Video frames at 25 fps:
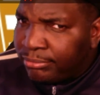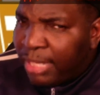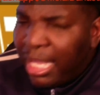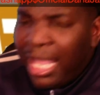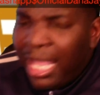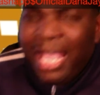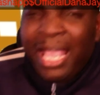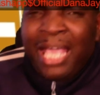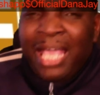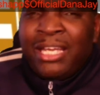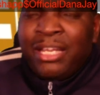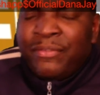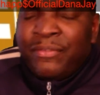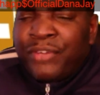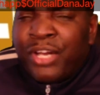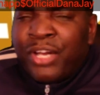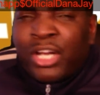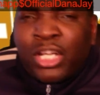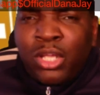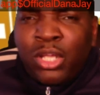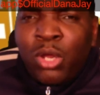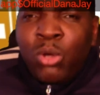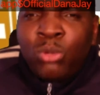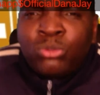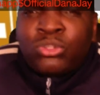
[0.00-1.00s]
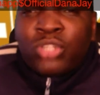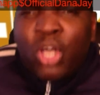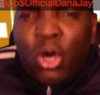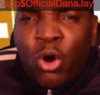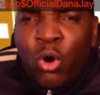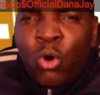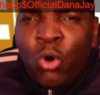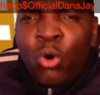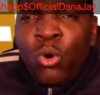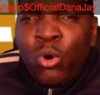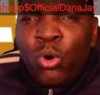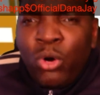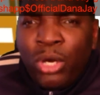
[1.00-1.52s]
And if your clothes are
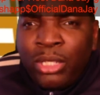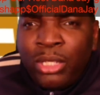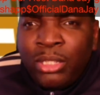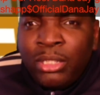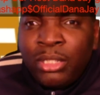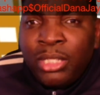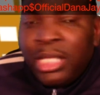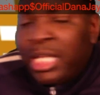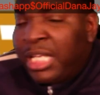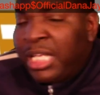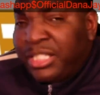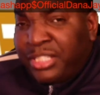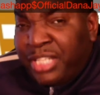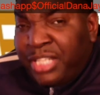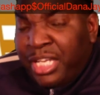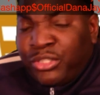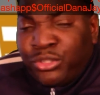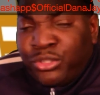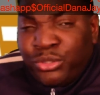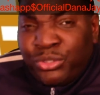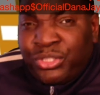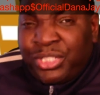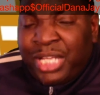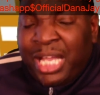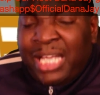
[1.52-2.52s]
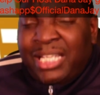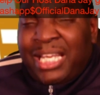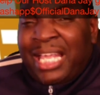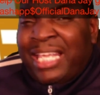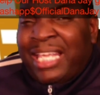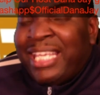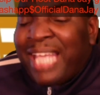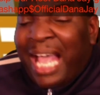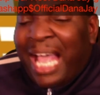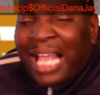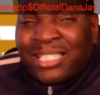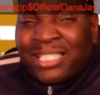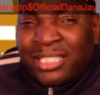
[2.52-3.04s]
on, since you said that he
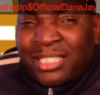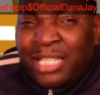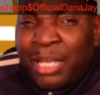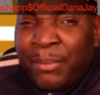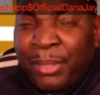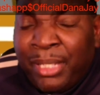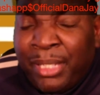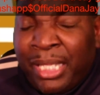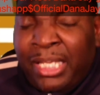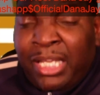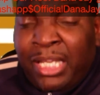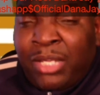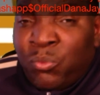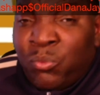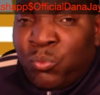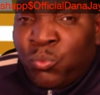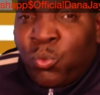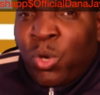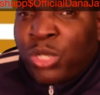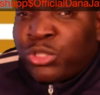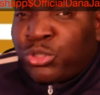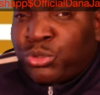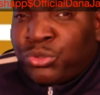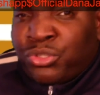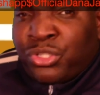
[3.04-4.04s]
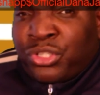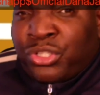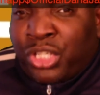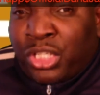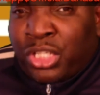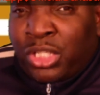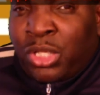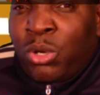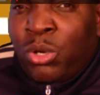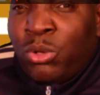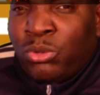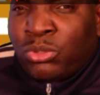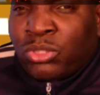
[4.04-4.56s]
got stimulated once you took your
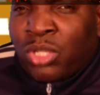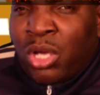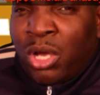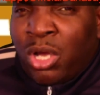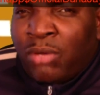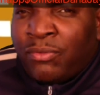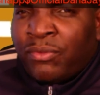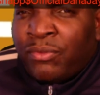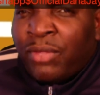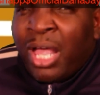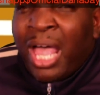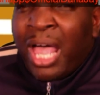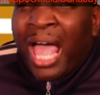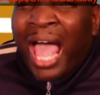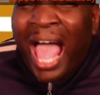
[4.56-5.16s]
clothes off,